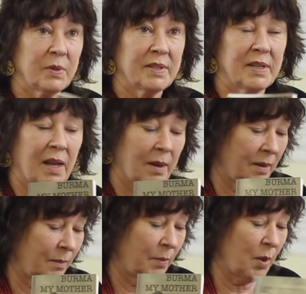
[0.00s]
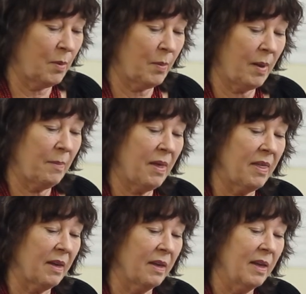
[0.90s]
was Burma, My
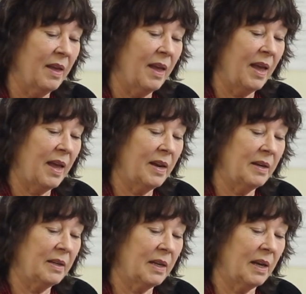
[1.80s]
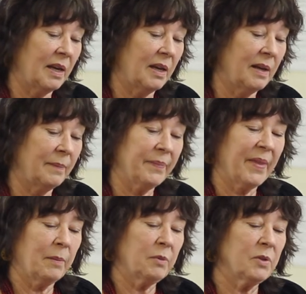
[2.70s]
Mother, and
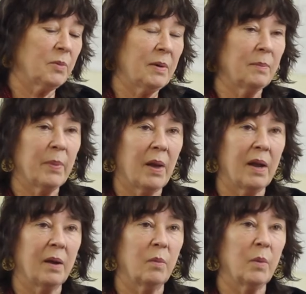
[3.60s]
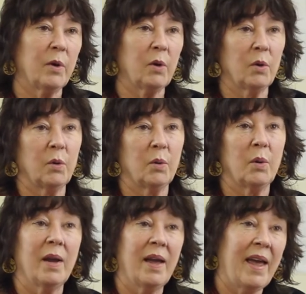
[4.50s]
that was written by a woman who
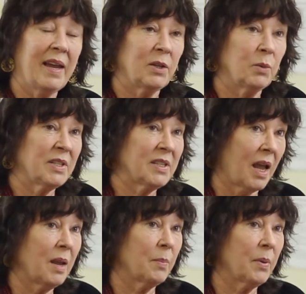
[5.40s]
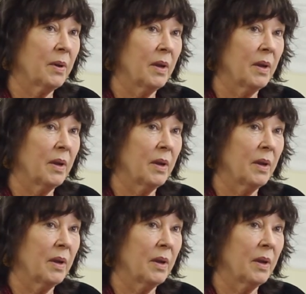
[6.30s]
had to escape